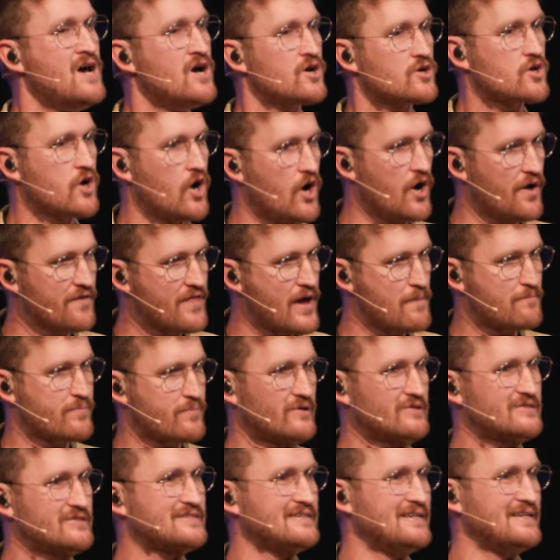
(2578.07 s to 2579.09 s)
call that
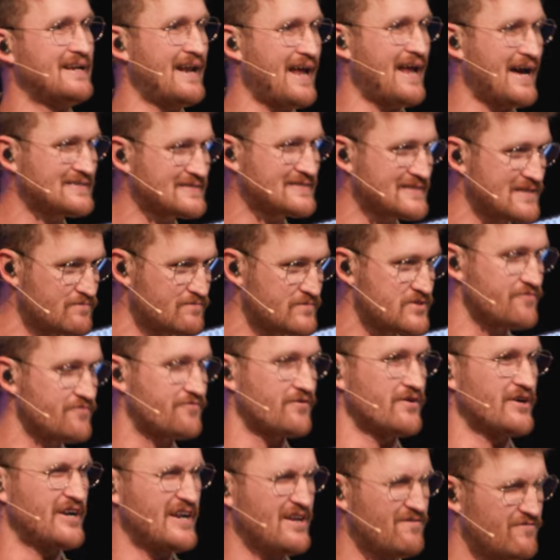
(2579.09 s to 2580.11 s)
person and ask them to
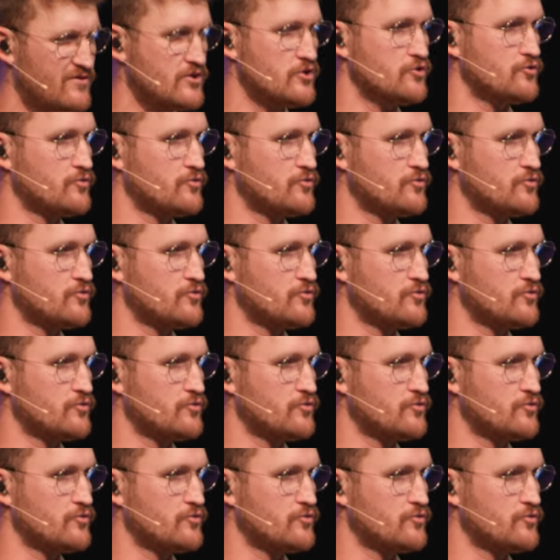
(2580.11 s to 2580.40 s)
forgive you.